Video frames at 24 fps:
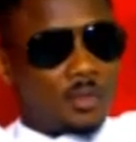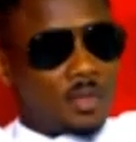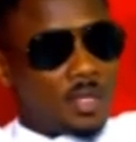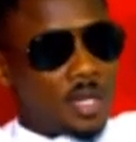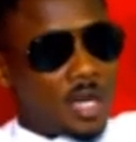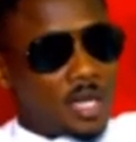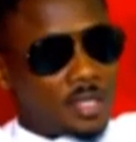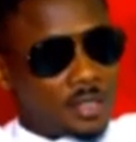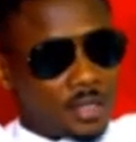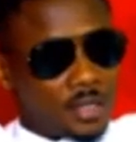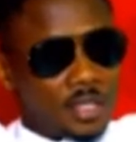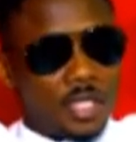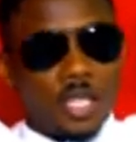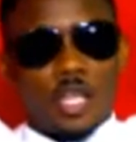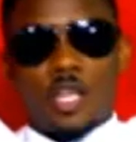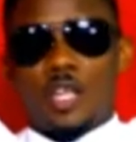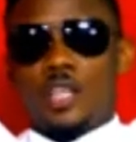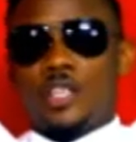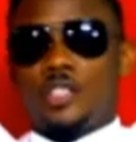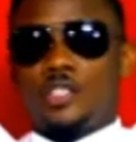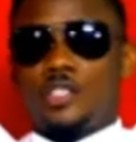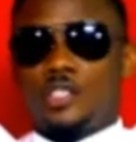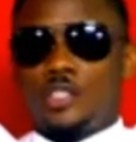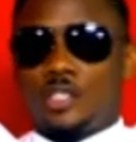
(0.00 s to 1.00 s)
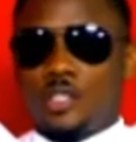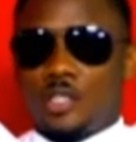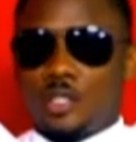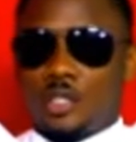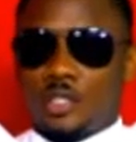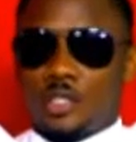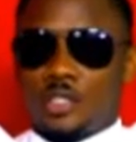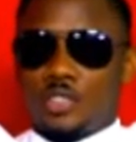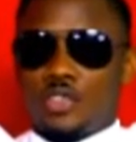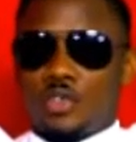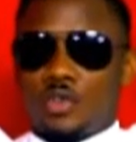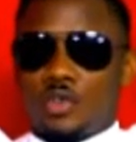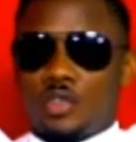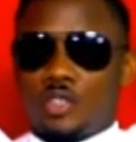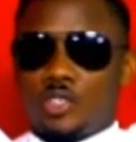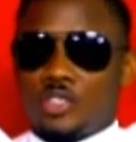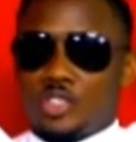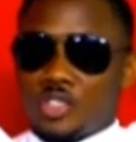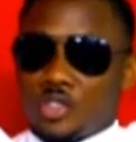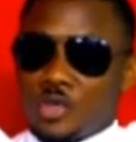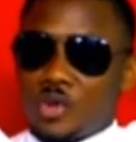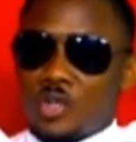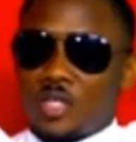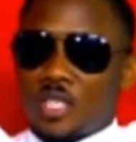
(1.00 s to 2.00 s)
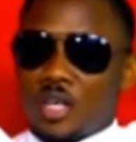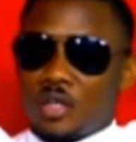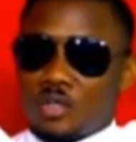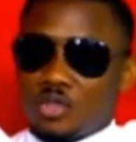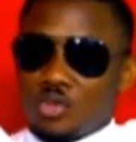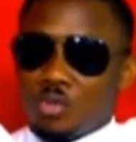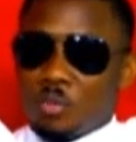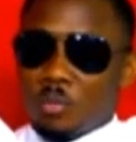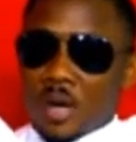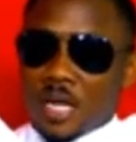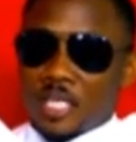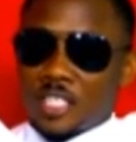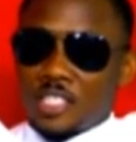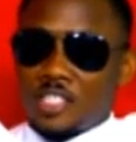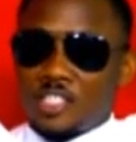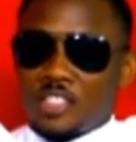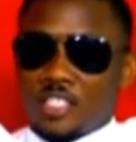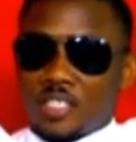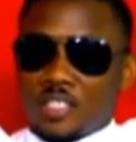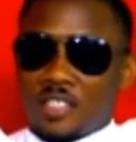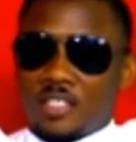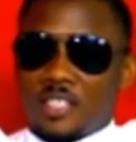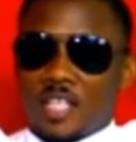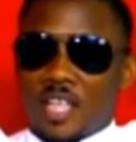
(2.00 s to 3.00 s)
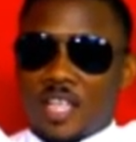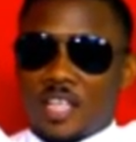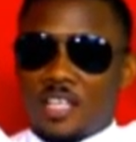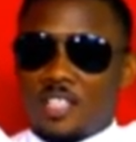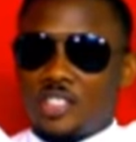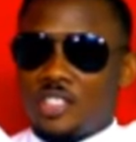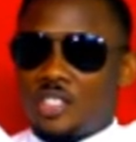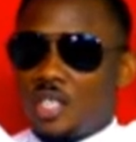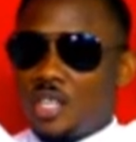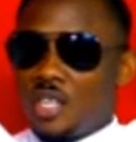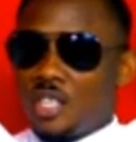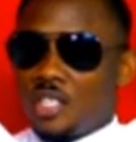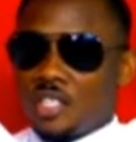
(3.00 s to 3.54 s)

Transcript: a stage. She knows how to manage the stage.